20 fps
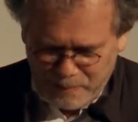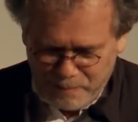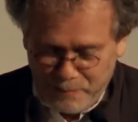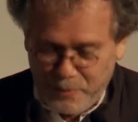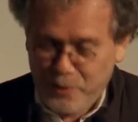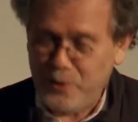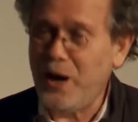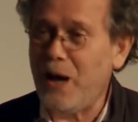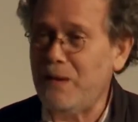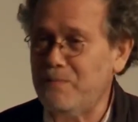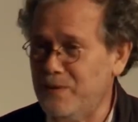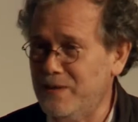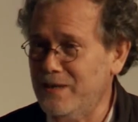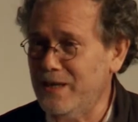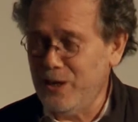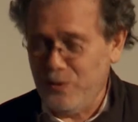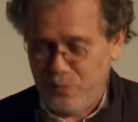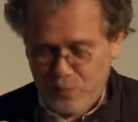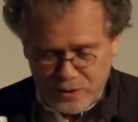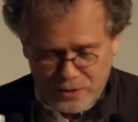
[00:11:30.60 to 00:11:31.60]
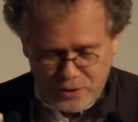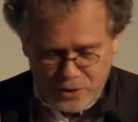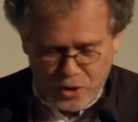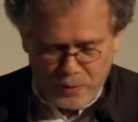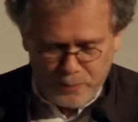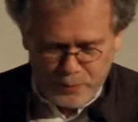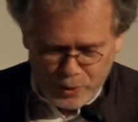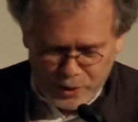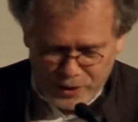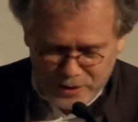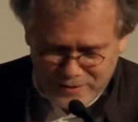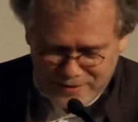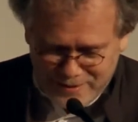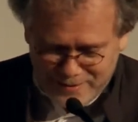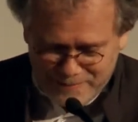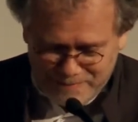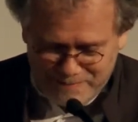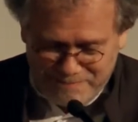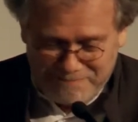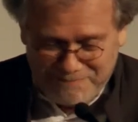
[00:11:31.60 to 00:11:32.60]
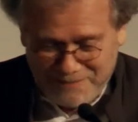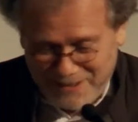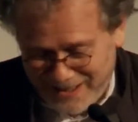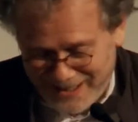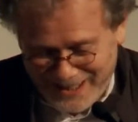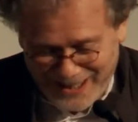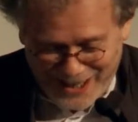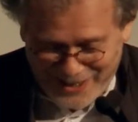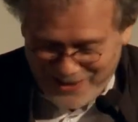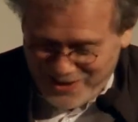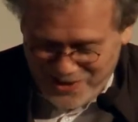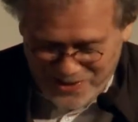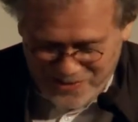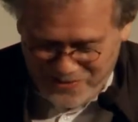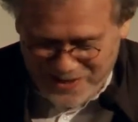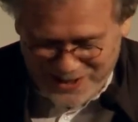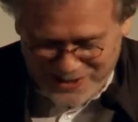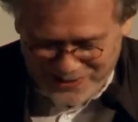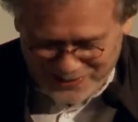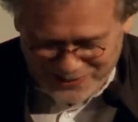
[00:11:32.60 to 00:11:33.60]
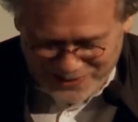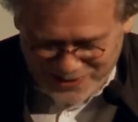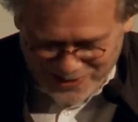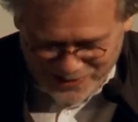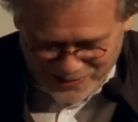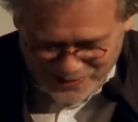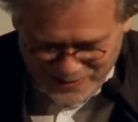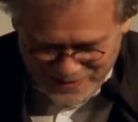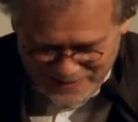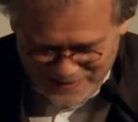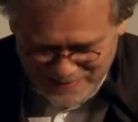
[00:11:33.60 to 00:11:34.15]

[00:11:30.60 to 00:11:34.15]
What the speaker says: Perhaps he was communist. We don't know.